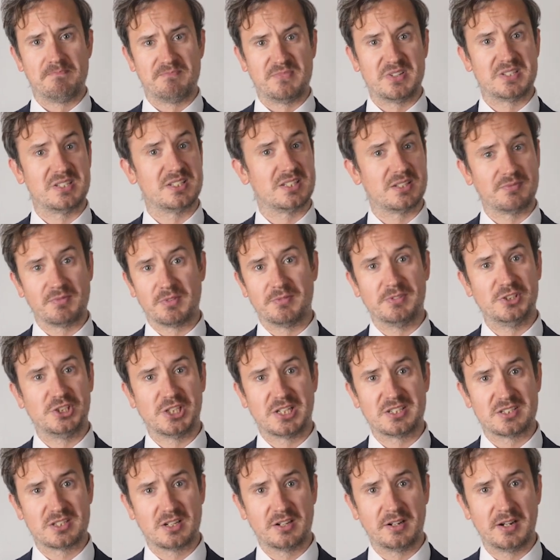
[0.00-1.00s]
This is something the
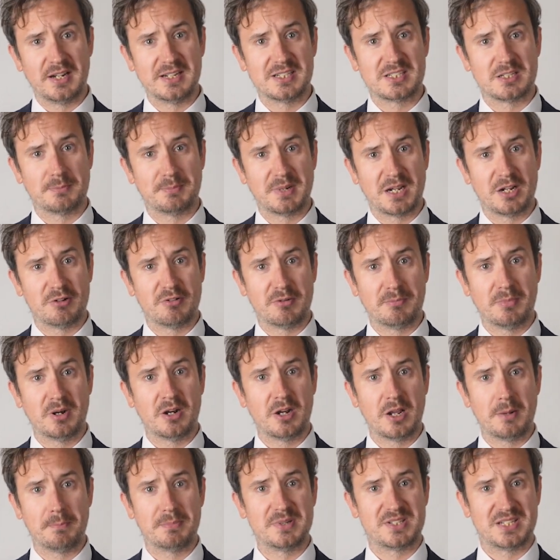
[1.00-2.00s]
Chancellor needs to bear in
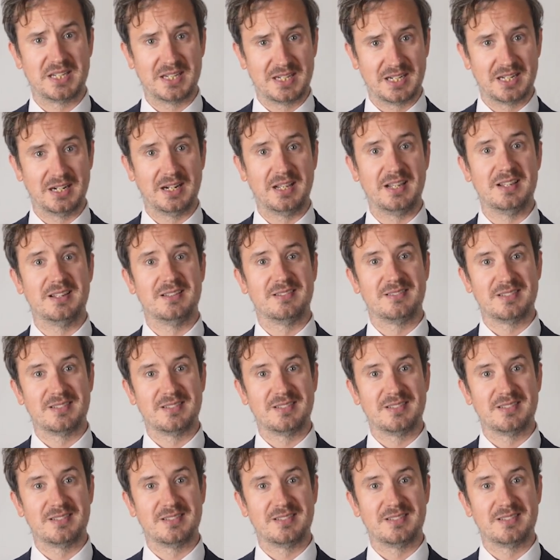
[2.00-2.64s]
mind, particularly